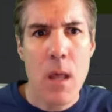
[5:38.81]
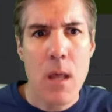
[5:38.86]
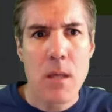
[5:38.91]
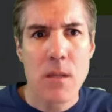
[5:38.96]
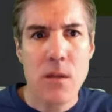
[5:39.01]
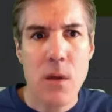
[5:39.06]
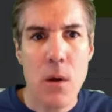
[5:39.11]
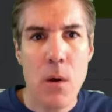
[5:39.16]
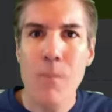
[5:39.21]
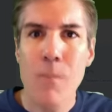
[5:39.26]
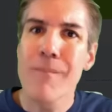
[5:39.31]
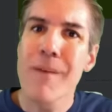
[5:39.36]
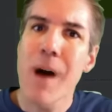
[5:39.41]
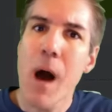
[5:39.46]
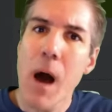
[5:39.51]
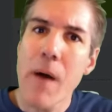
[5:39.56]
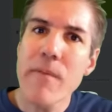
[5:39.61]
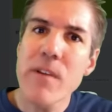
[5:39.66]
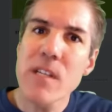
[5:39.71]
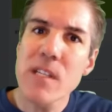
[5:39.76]
So,
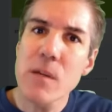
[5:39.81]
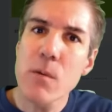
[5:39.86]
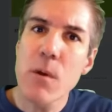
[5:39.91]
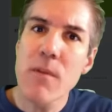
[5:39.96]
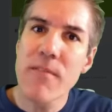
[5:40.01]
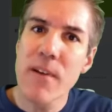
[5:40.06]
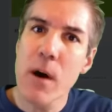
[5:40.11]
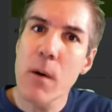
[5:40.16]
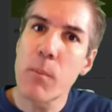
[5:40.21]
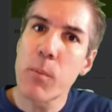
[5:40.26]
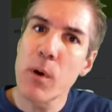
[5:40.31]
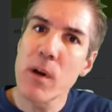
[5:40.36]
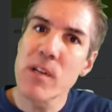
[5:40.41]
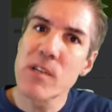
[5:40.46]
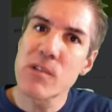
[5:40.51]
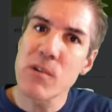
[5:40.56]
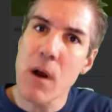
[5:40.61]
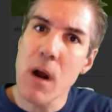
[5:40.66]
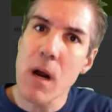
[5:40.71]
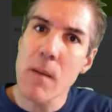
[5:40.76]
obviously, we felt pretty
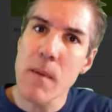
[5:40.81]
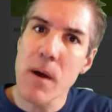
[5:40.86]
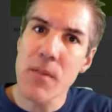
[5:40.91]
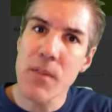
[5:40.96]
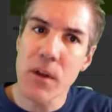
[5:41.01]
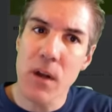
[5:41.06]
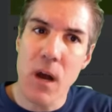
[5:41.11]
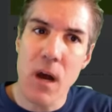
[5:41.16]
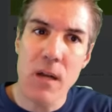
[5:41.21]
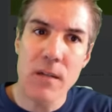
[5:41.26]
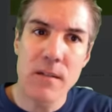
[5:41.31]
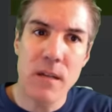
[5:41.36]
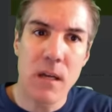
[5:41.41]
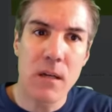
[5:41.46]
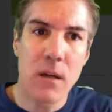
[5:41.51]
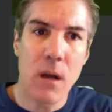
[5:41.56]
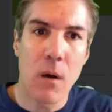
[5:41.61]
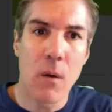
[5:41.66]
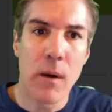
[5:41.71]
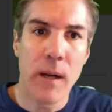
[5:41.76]
strong about the
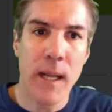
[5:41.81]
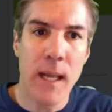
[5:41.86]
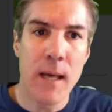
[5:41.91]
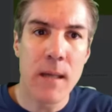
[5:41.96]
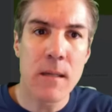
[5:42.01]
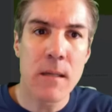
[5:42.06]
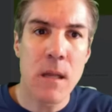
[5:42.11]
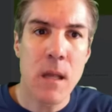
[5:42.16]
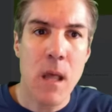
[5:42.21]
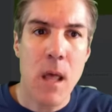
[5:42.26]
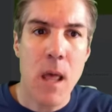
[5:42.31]
content going in,